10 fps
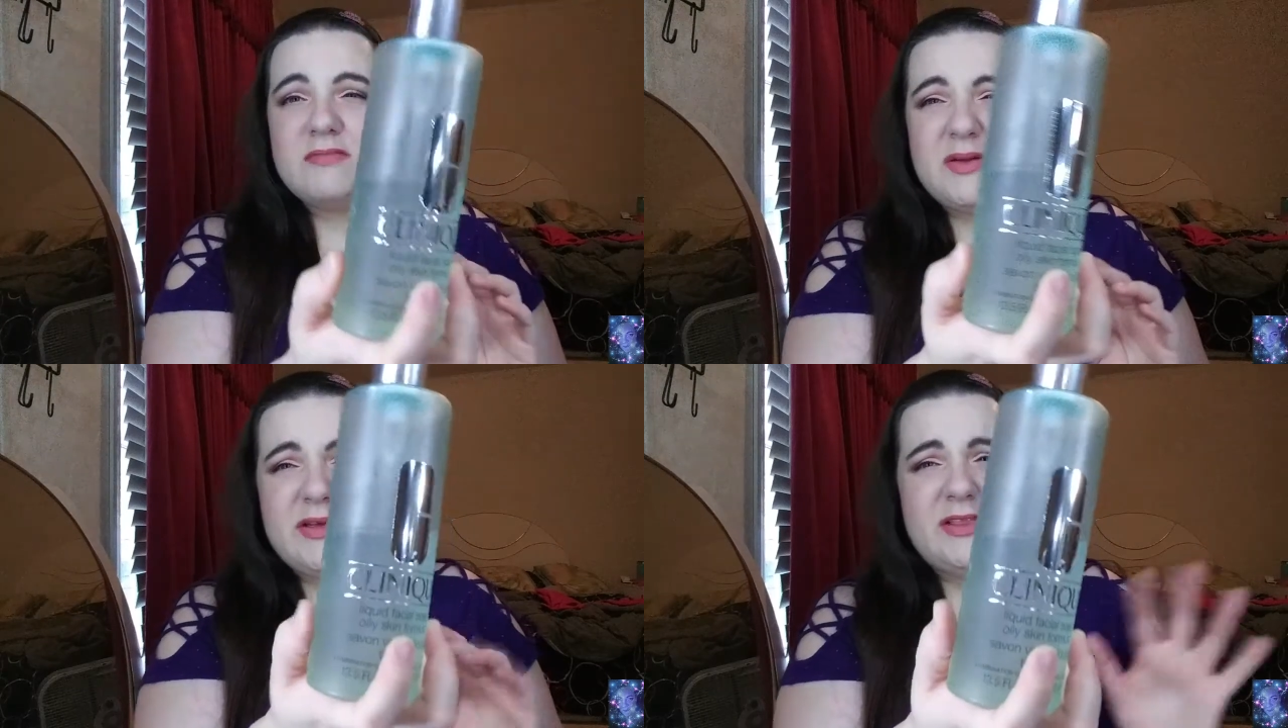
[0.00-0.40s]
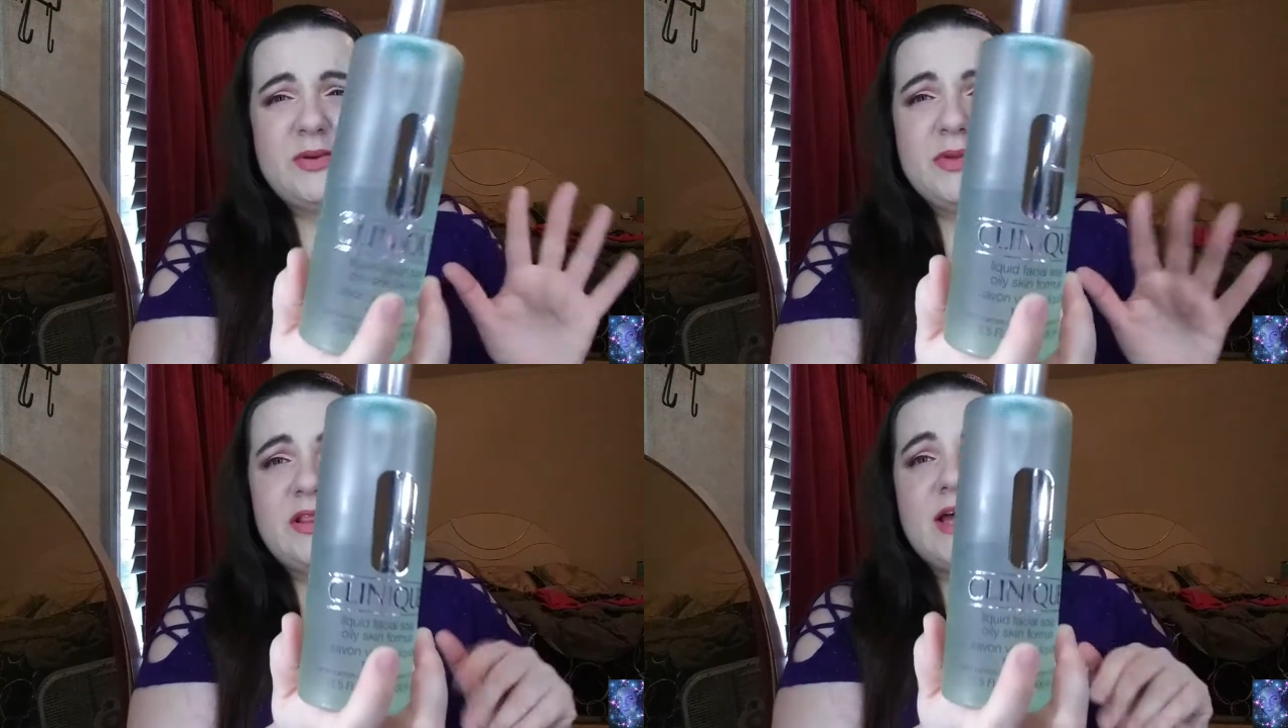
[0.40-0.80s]
maybe a
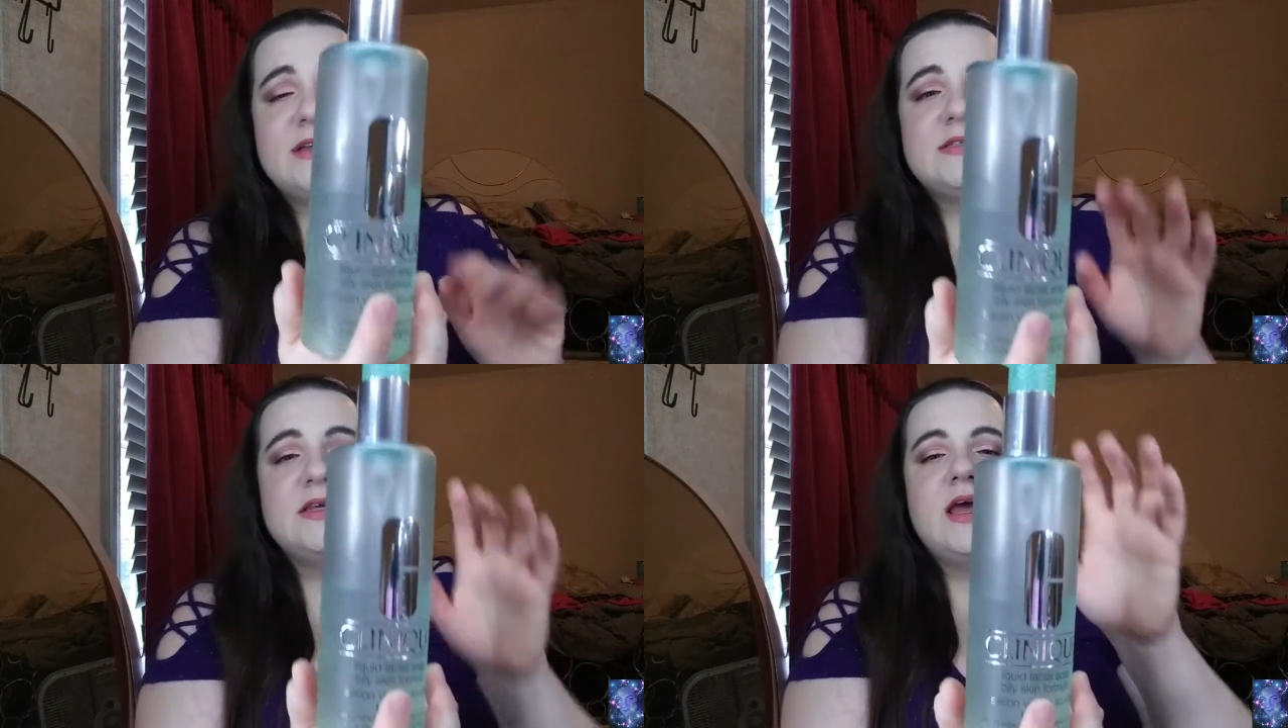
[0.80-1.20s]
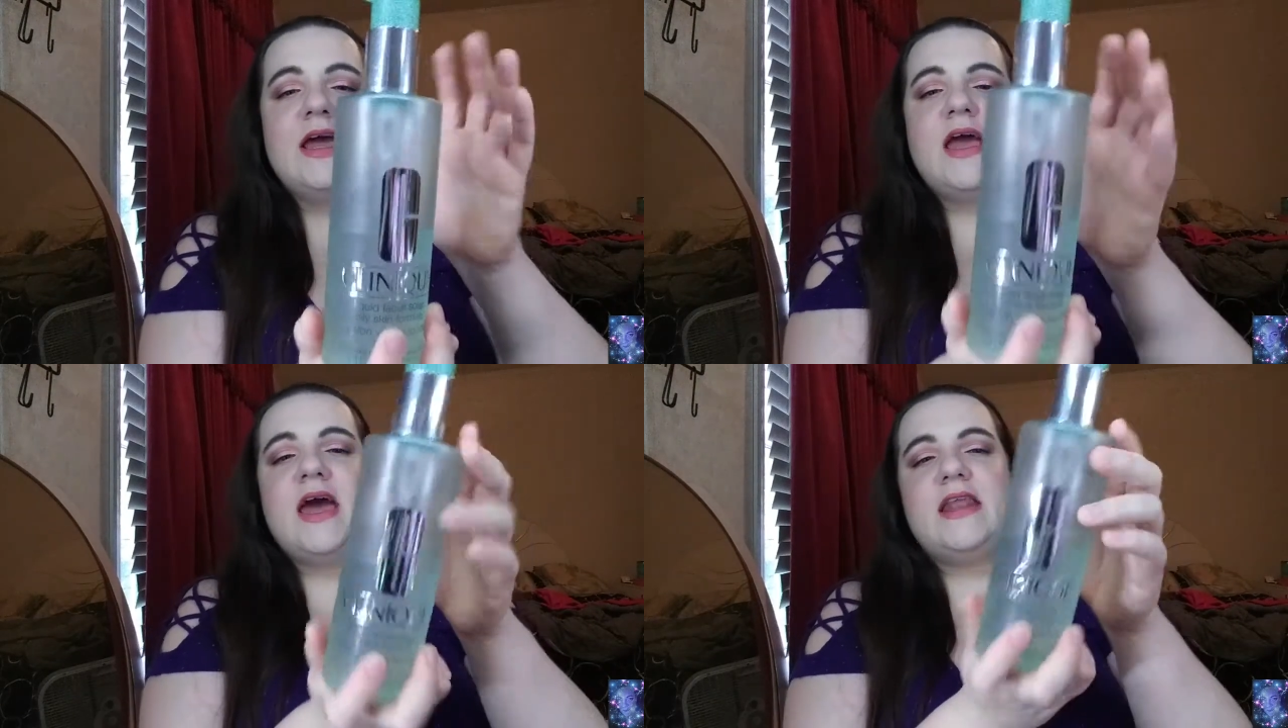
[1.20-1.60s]
little bit less,
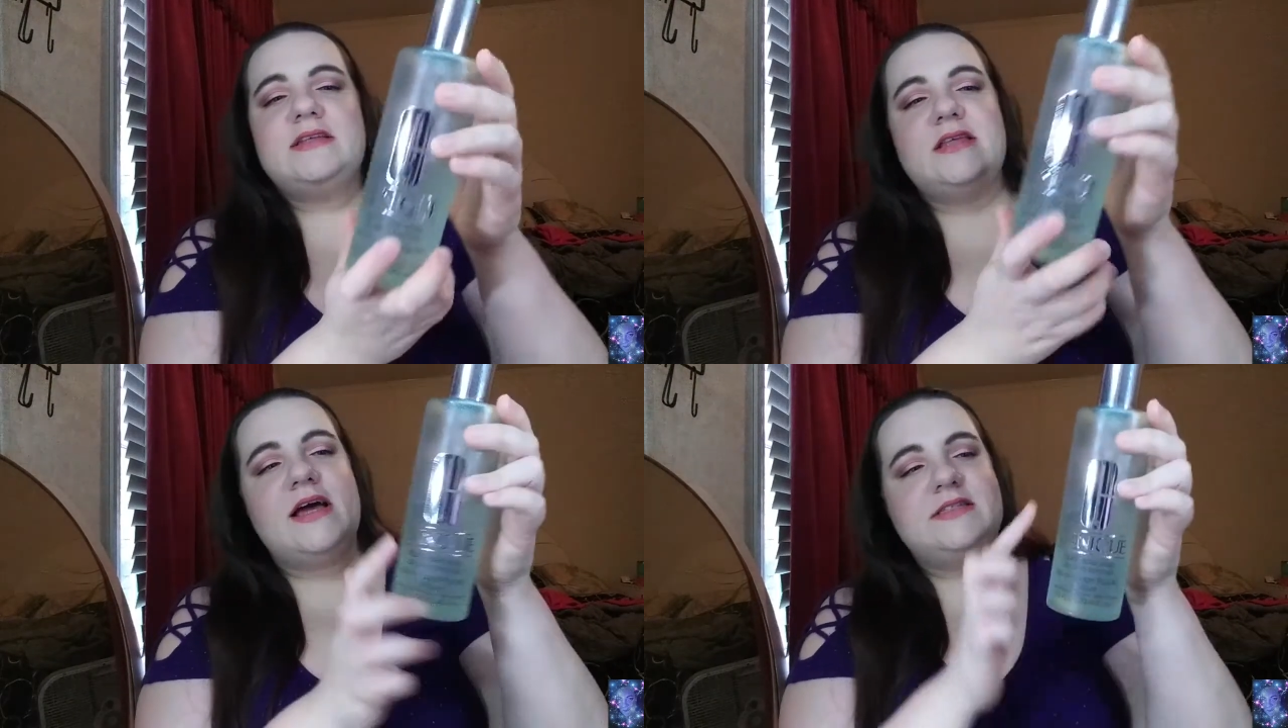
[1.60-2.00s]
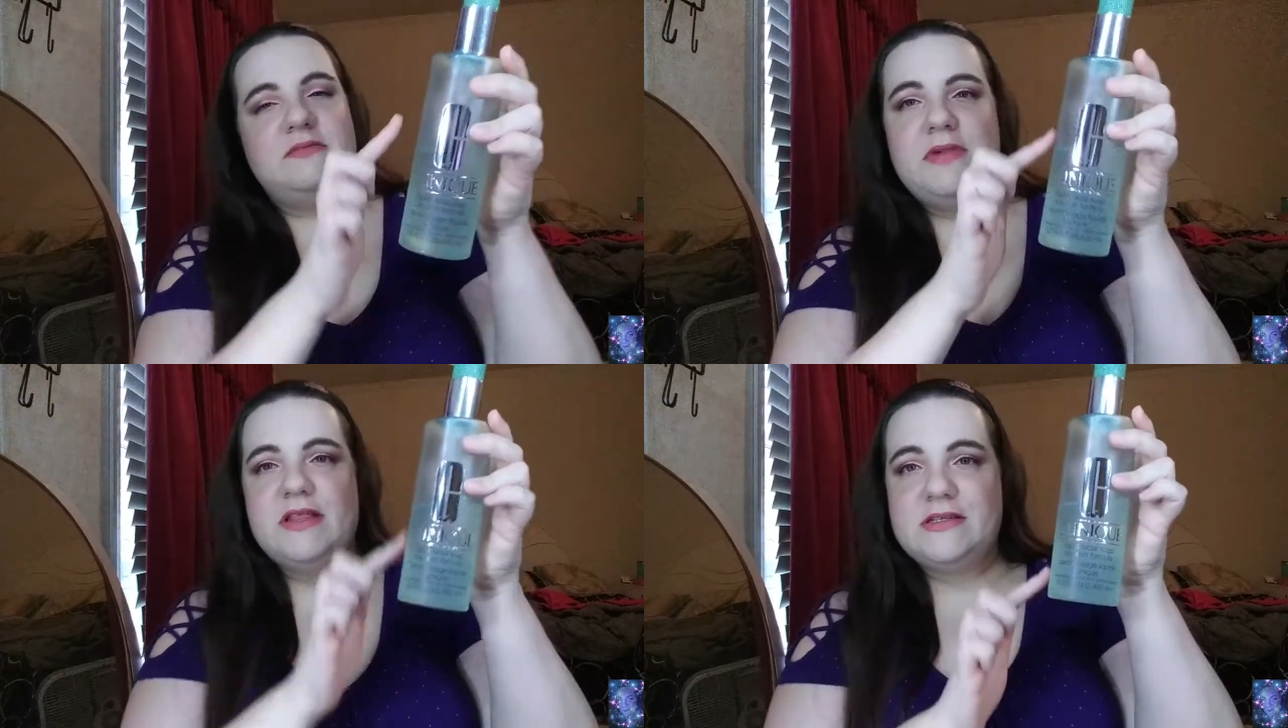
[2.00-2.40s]
and it's
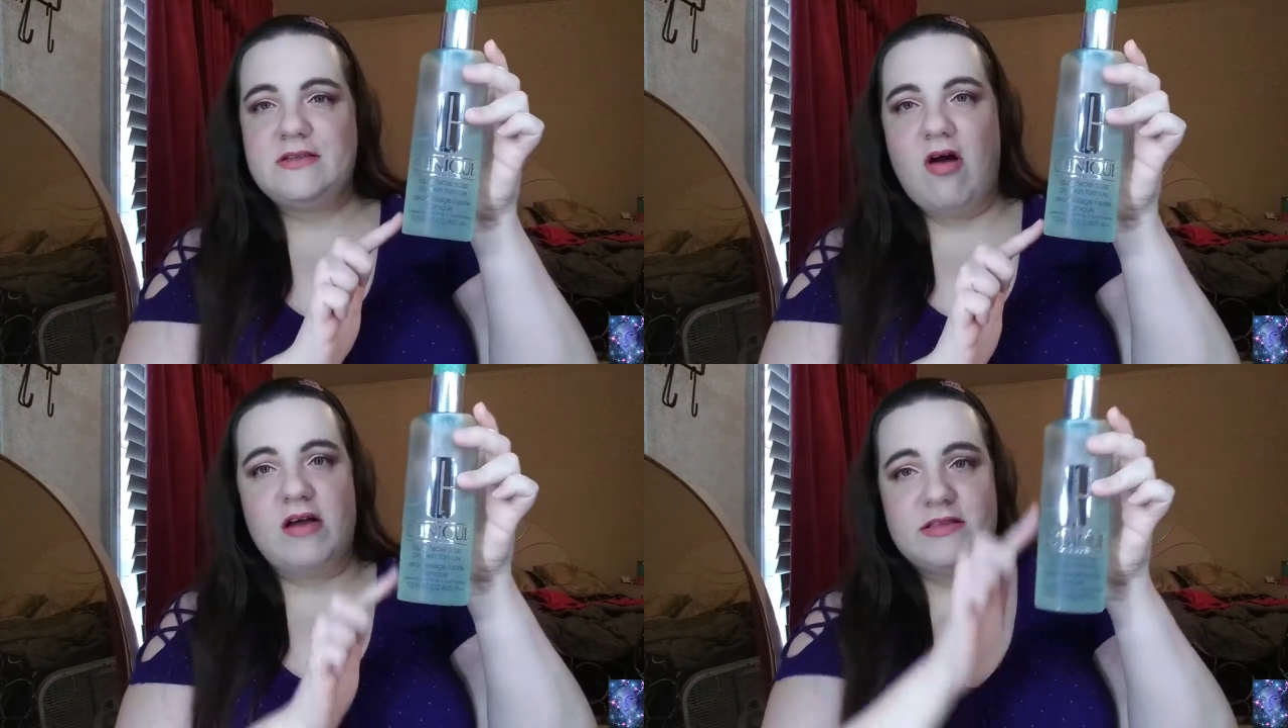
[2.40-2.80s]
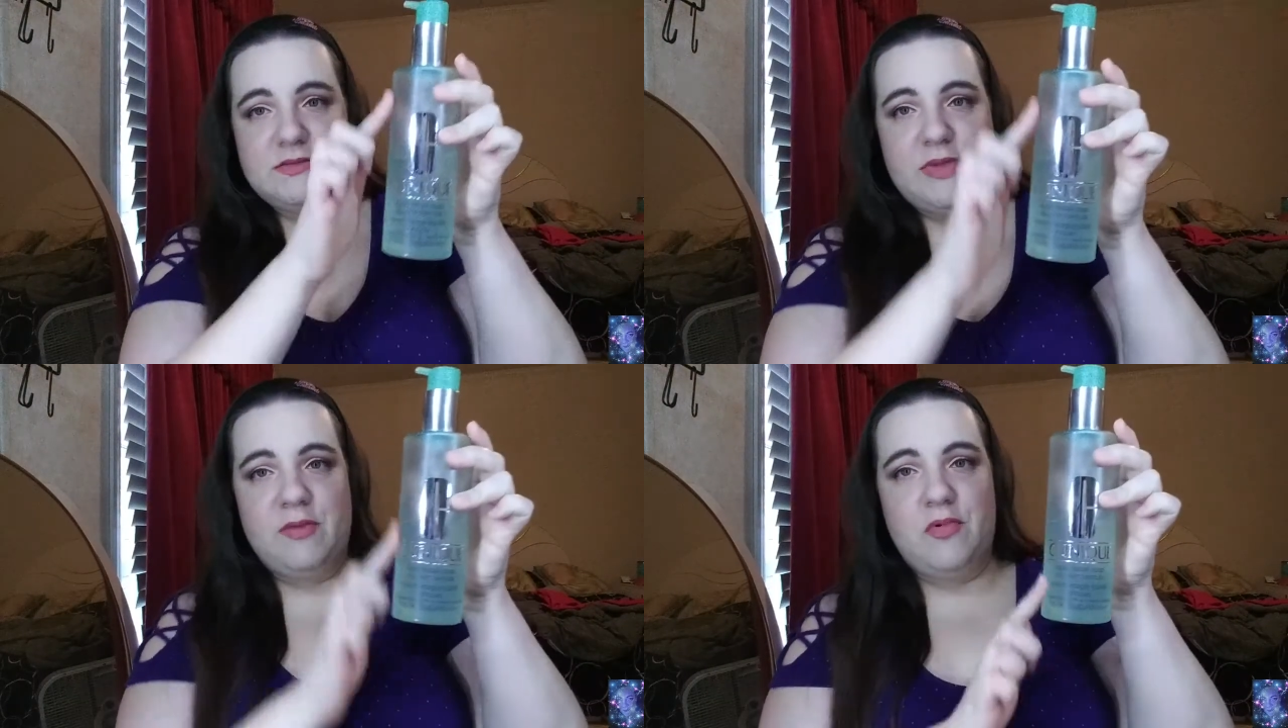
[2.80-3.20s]
lasted me this long,
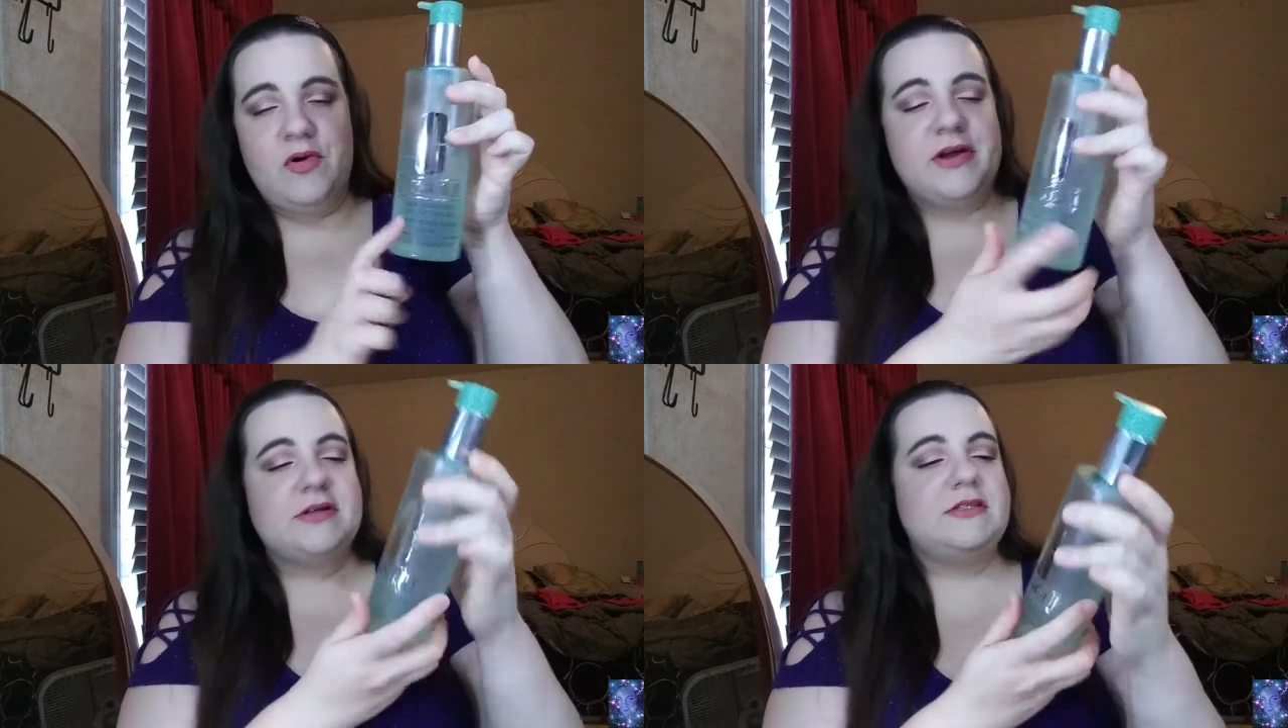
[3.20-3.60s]
this big boy.